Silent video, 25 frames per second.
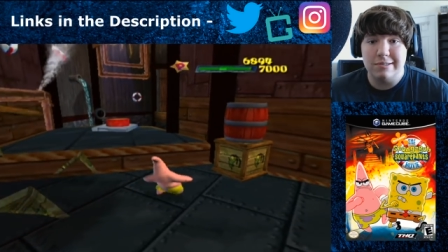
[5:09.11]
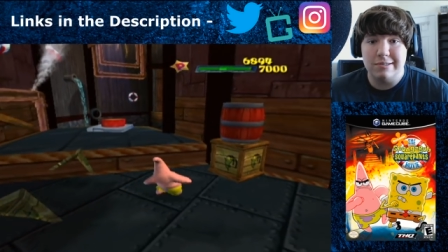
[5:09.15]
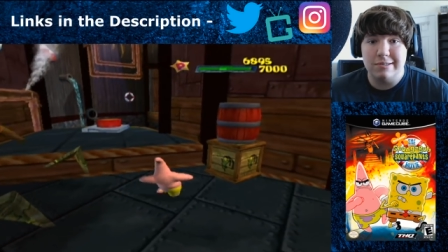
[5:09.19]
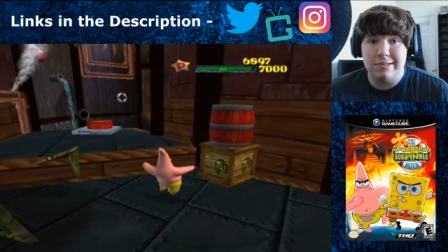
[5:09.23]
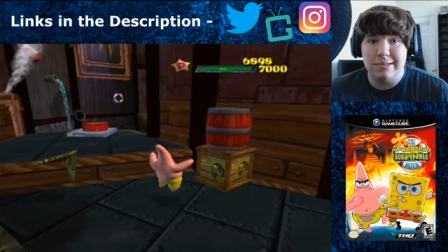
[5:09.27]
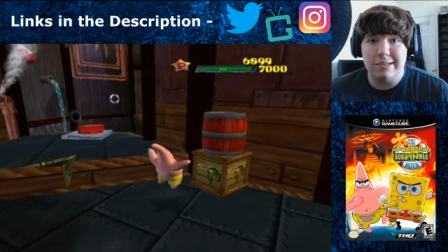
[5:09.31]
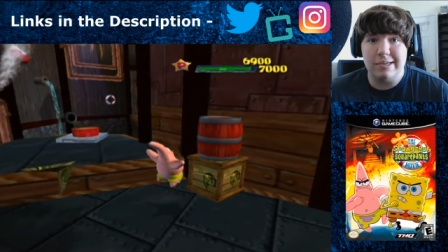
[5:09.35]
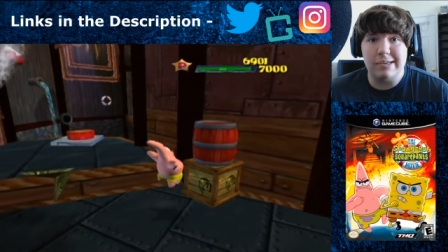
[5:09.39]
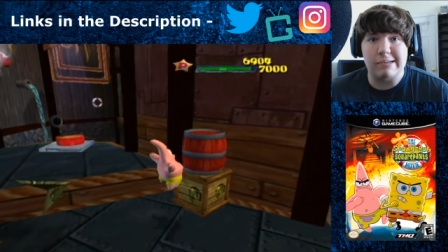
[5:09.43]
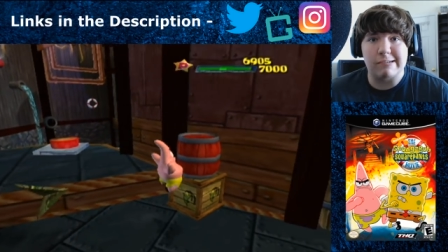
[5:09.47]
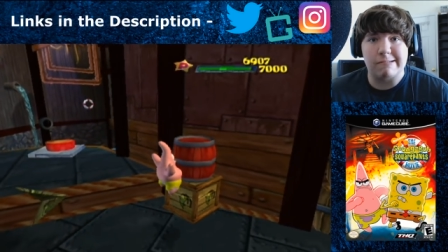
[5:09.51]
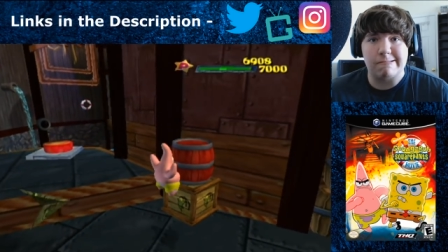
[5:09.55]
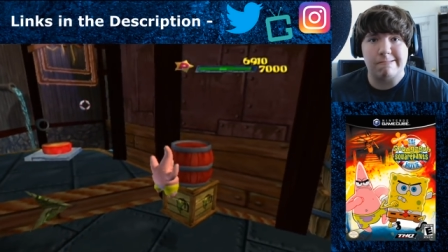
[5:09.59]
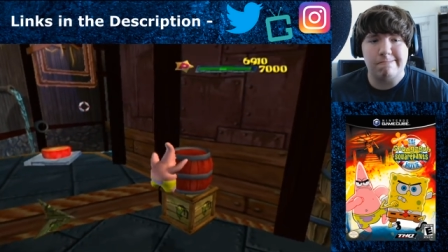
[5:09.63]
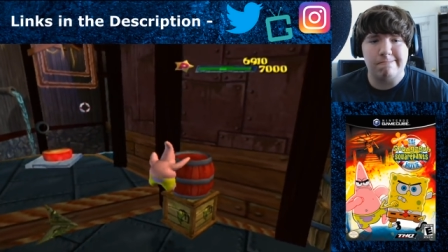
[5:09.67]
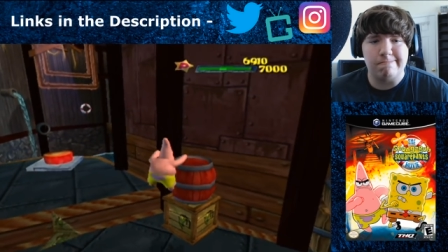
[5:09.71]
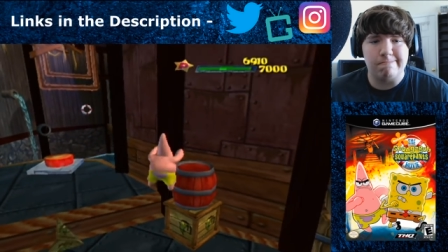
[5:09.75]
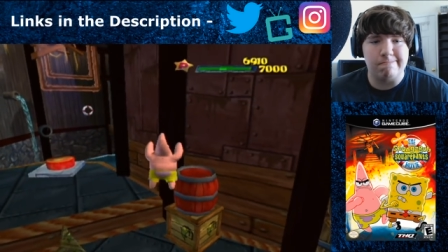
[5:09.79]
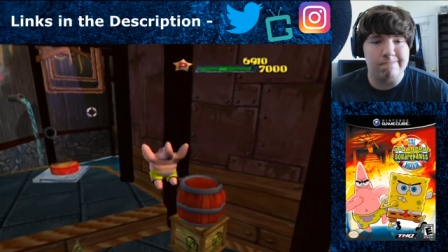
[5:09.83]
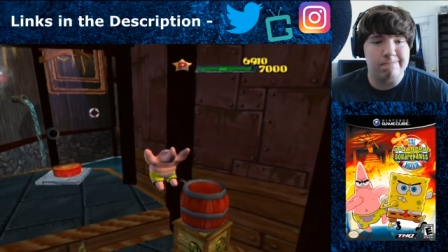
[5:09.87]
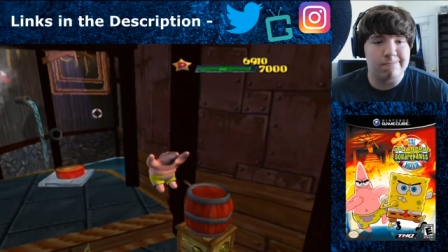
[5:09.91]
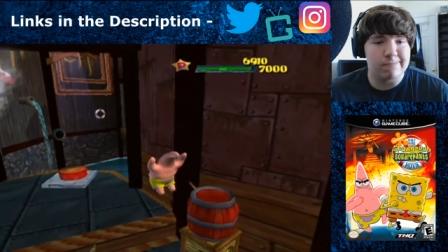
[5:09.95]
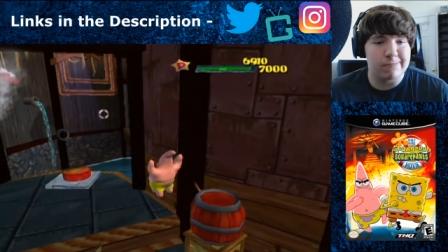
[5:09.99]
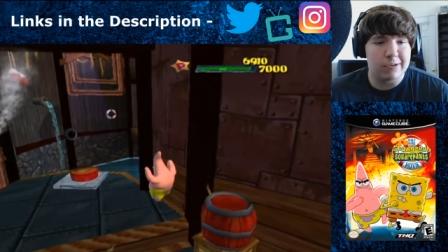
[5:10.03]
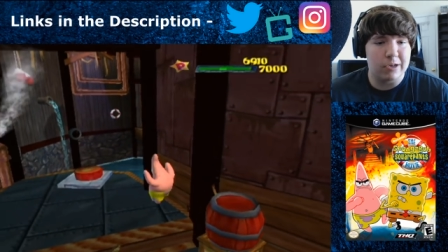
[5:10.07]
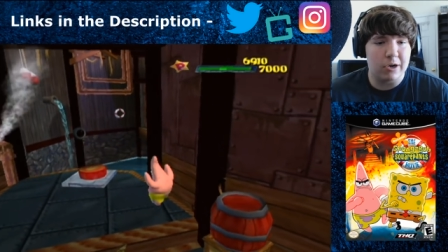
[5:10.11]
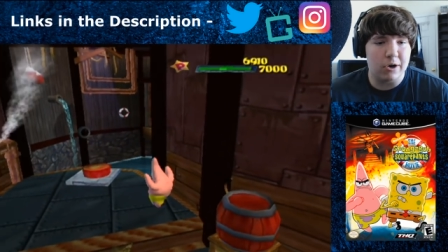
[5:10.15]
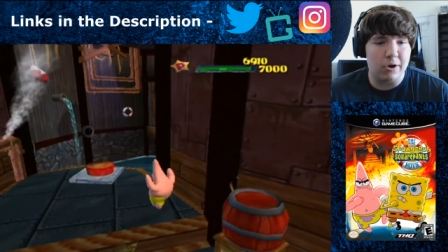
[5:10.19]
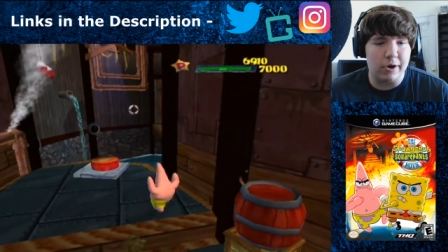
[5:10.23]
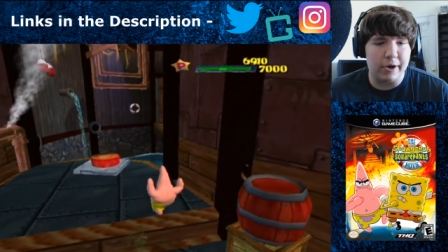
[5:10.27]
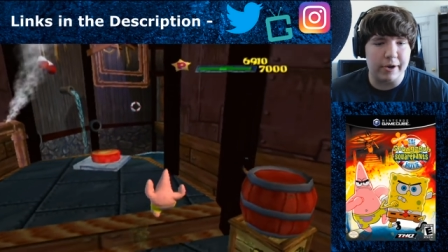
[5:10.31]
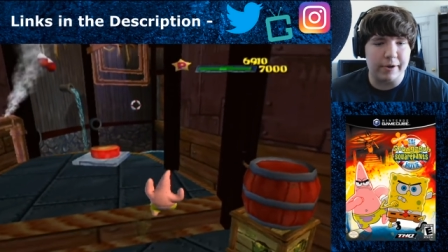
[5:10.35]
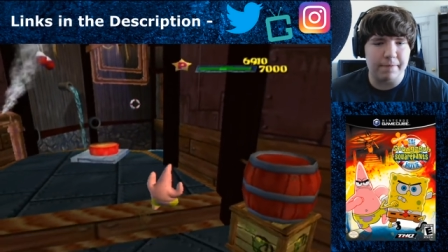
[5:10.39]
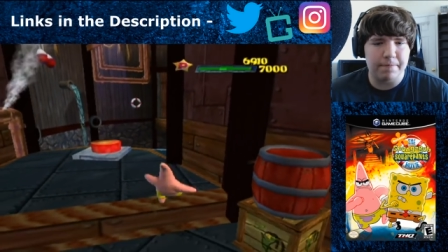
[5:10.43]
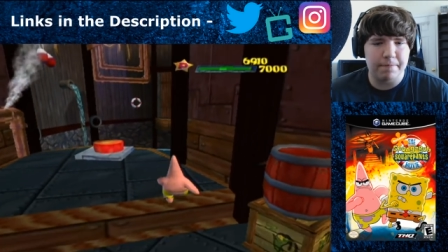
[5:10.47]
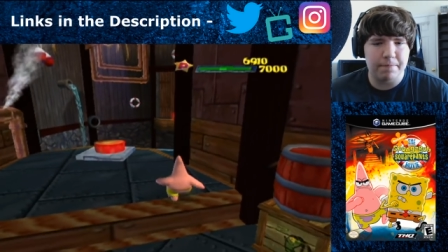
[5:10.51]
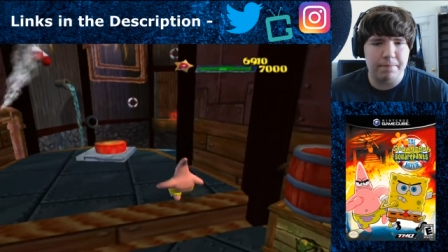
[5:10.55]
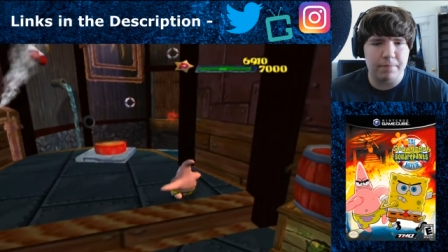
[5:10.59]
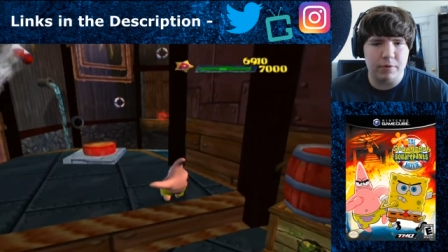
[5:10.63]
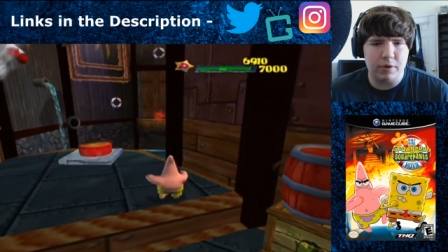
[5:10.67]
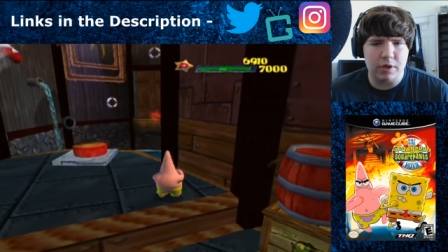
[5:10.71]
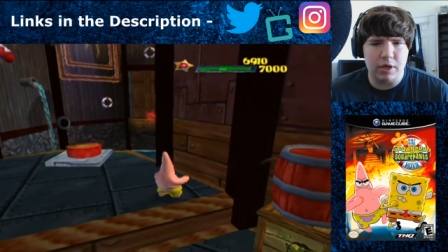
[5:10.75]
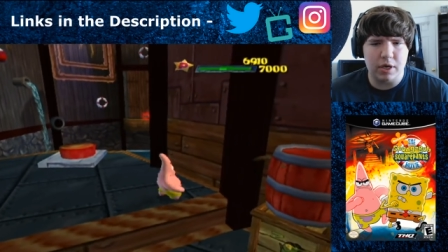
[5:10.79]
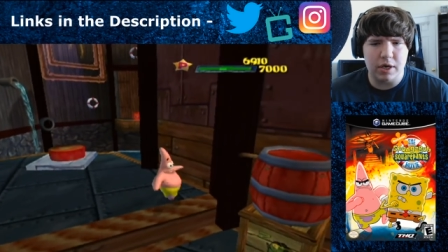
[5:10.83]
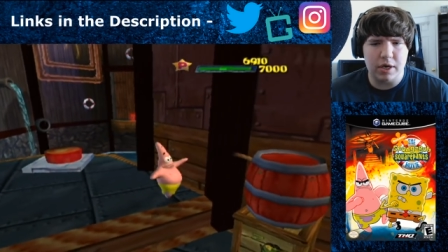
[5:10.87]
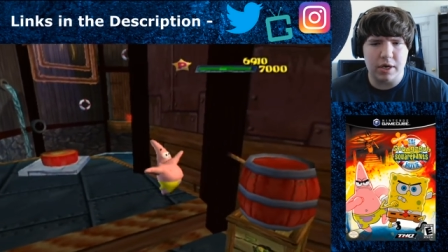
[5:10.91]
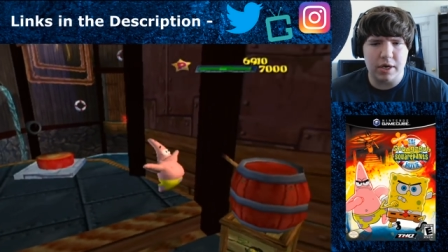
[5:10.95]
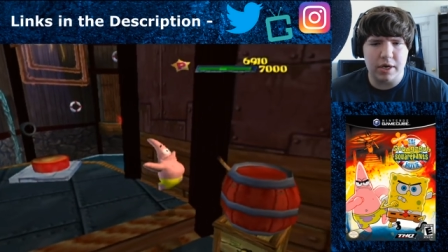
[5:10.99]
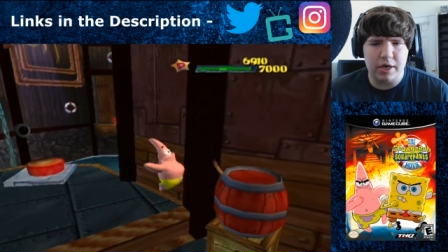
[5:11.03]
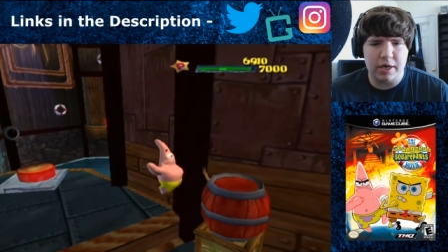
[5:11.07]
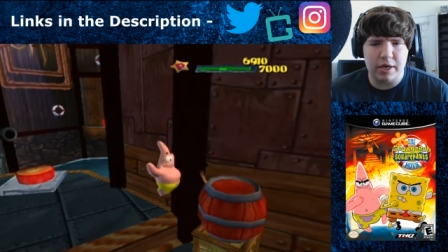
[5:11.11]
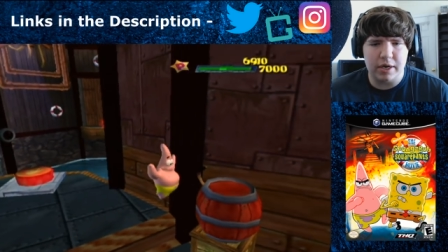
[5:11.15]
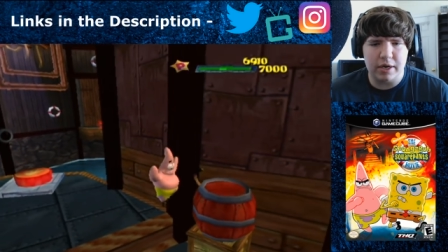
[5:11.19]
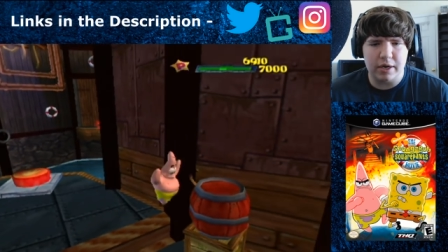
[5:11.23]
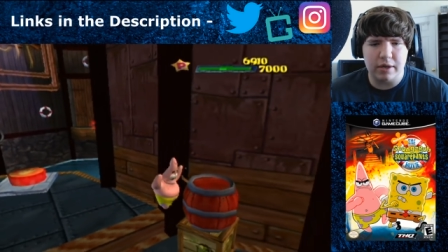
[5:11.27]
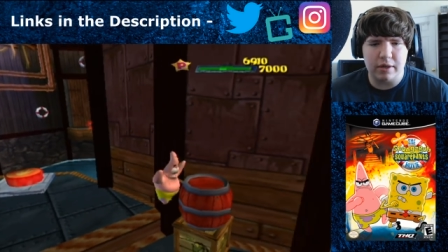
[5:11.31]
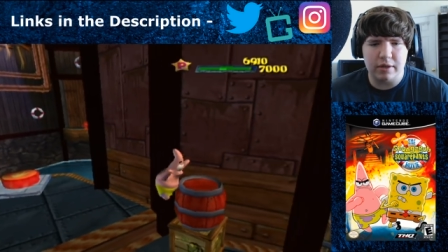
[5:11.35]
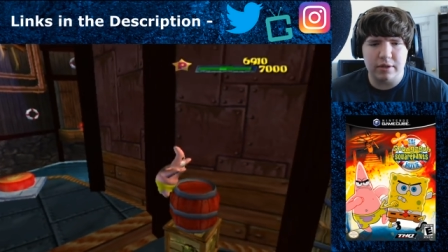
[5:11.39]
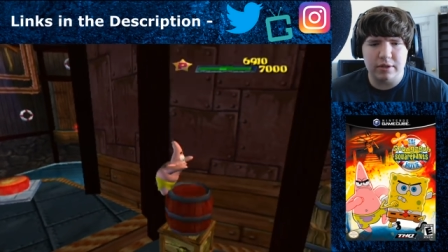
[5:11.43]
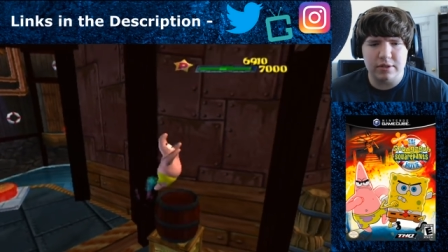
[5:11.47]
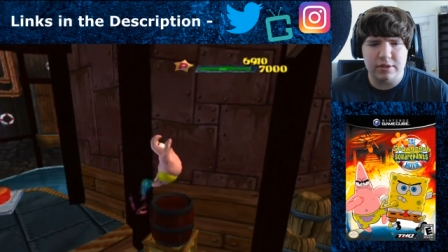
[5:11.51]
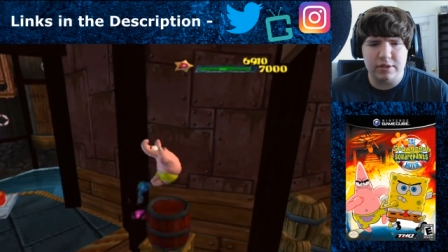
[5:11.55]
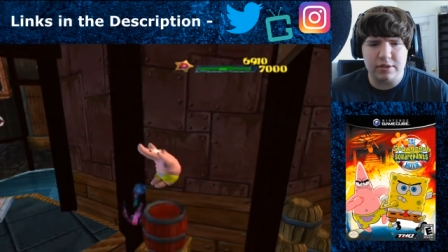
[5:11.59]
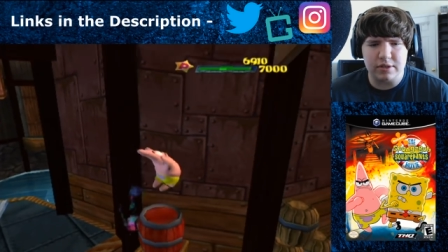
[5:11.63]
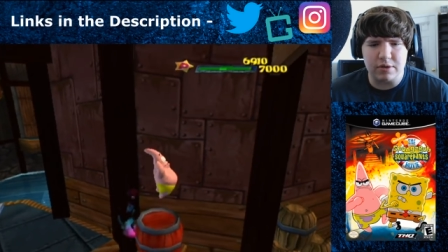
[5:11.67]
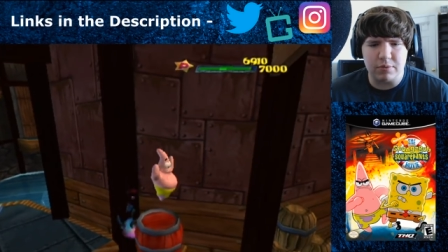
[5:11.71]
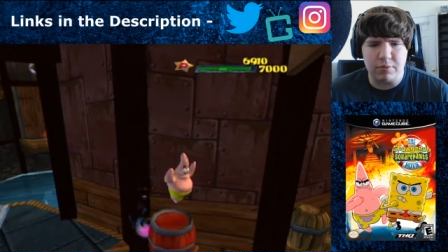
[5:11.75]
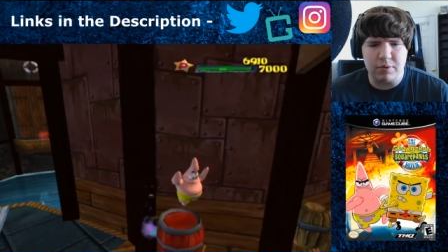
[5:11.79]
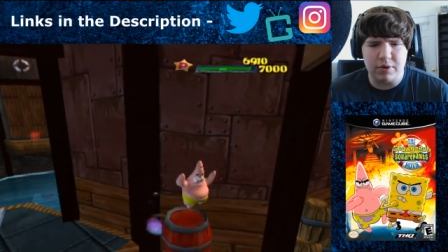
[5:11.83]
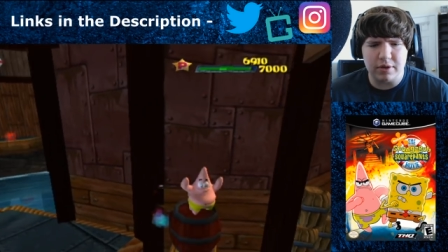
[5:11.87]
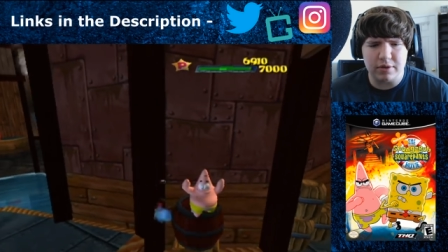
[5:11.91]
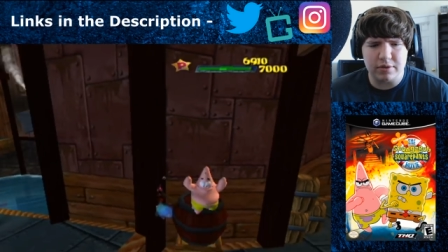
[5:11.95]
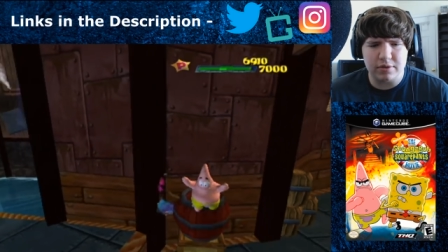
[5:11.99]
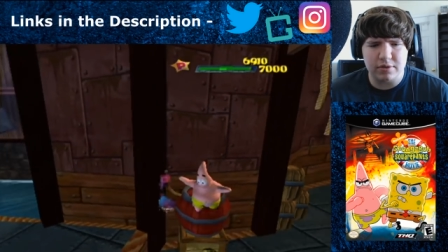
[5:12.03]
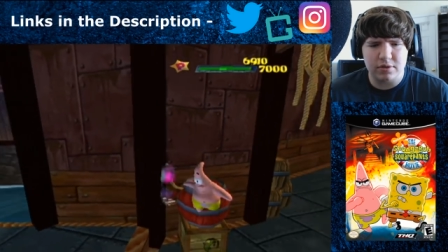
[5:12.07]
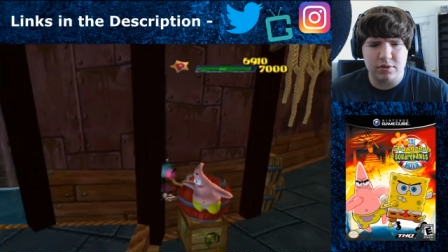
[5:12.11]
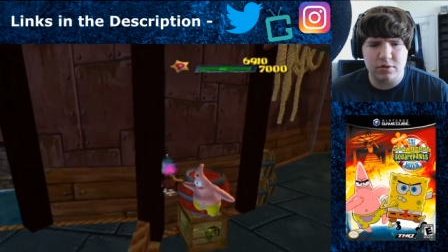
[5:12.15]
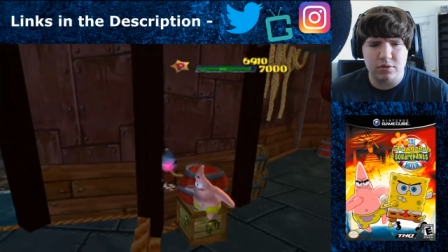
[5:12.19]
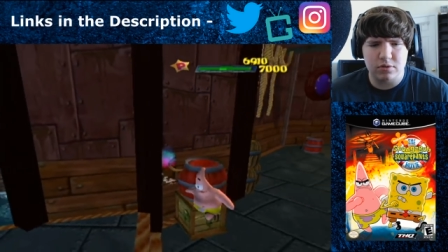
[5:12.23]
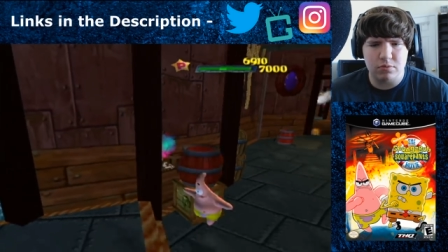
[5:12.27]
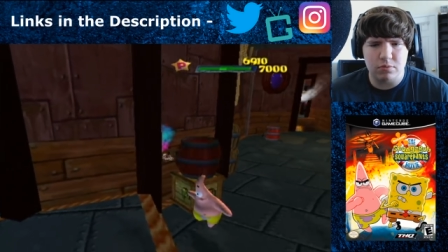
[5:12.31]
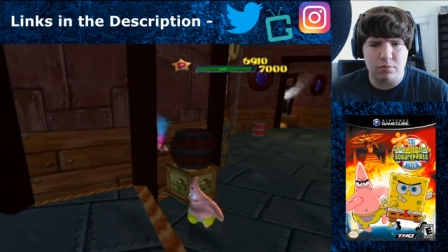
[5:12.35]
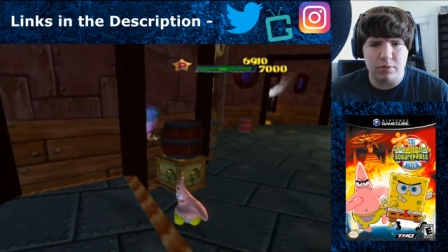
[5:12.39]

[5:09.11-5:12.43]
Huh. Alright. Uh, let's see. What else?